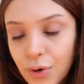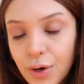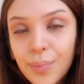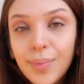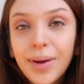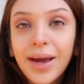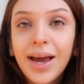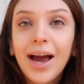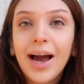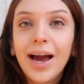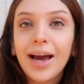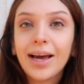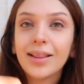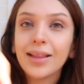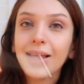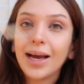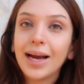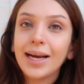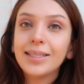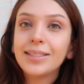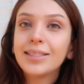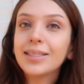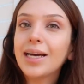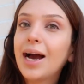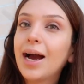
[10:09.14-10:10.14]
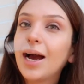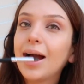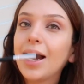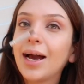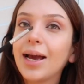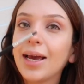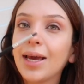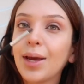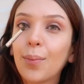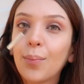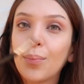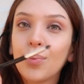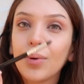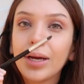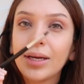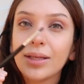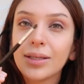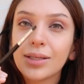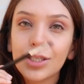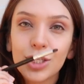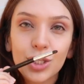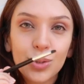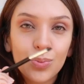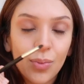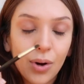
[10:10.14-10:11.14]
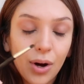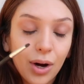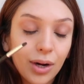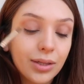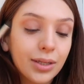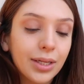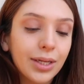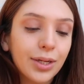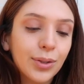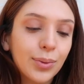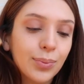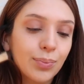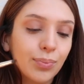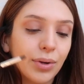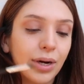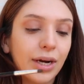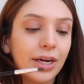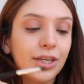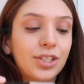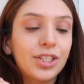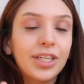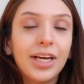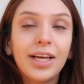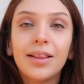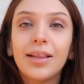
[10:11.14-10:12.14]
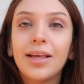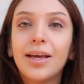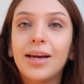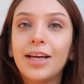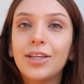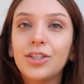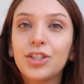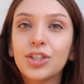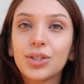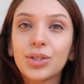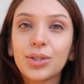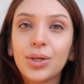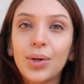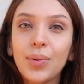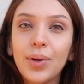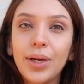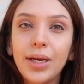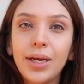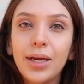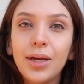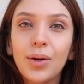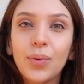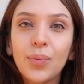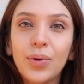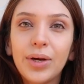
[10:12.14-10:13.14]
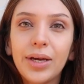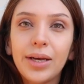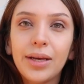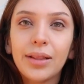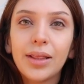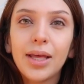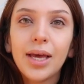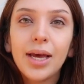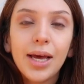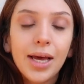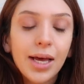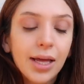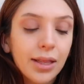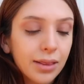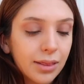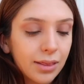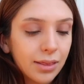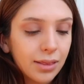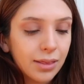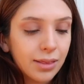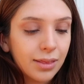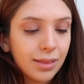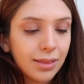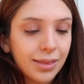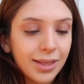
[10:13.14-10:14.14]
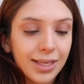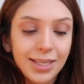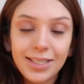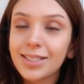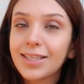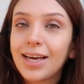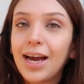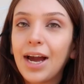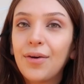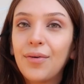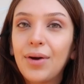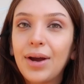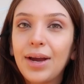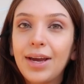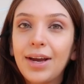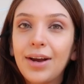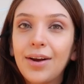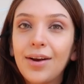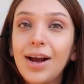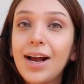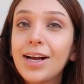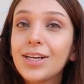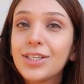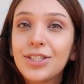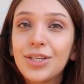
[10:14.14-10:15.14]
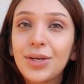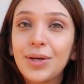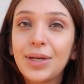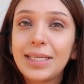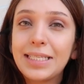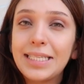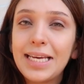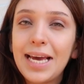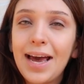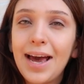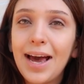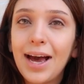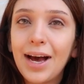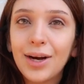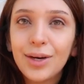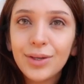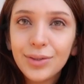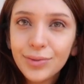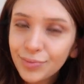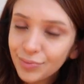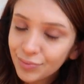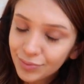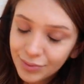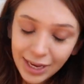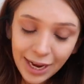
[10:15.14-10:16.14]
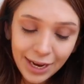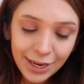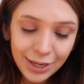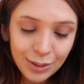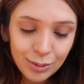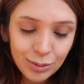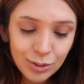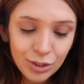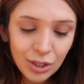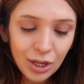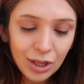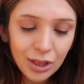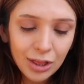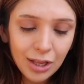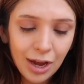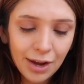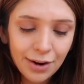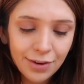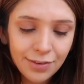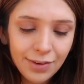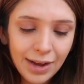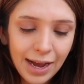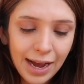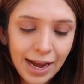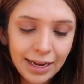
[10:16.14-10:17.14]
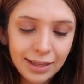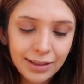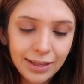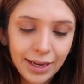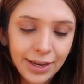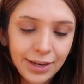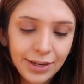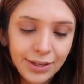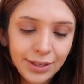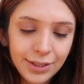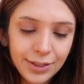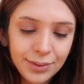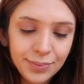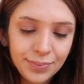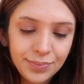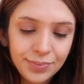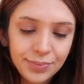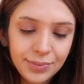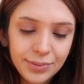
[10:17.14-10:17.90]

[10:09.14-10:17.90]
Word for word: For my highlight, I bring a small little brush and then I just go in with this guy right here. As you could tell, I use a lot of highlighter.